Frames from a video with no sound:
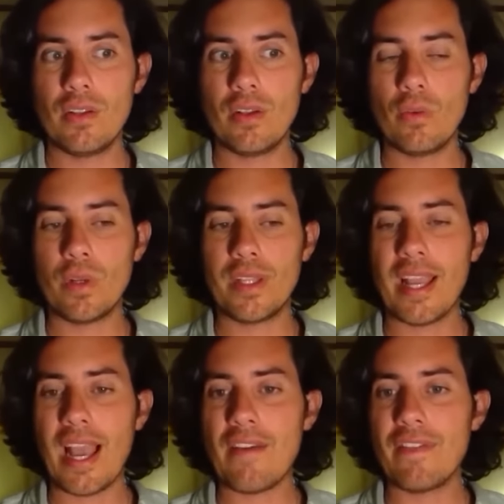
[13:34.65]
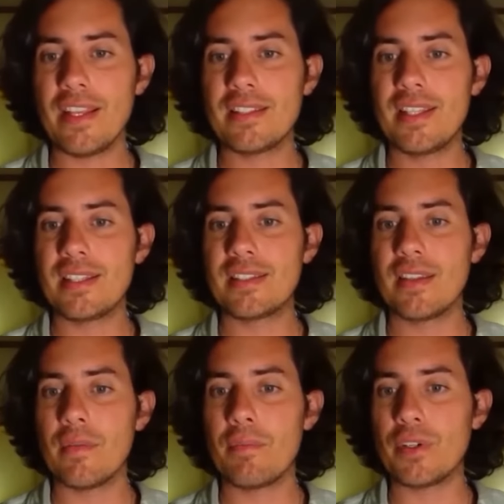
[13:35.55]
what they have is this
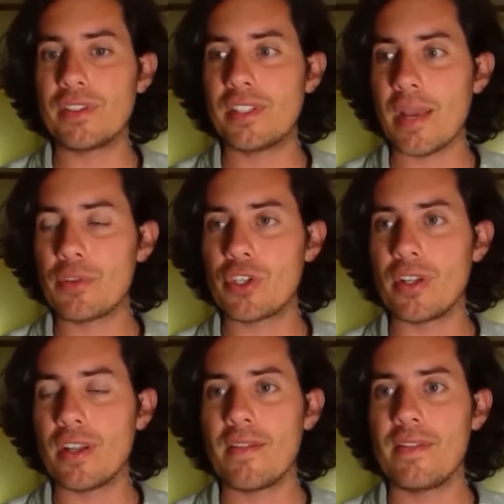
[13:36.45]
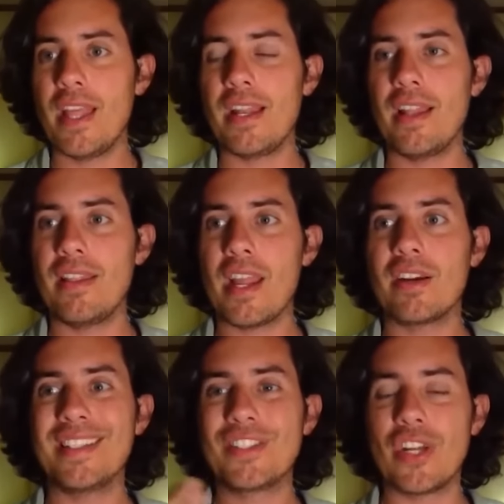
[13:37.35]
perception that they are
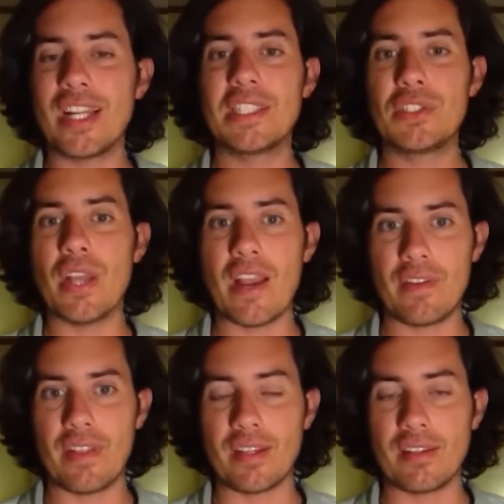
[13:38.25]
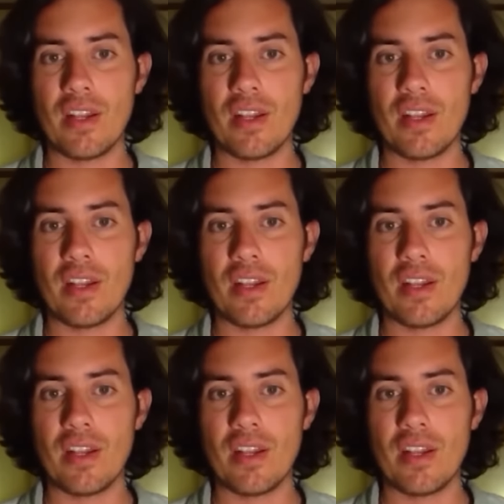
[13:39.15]
disconnected to everything.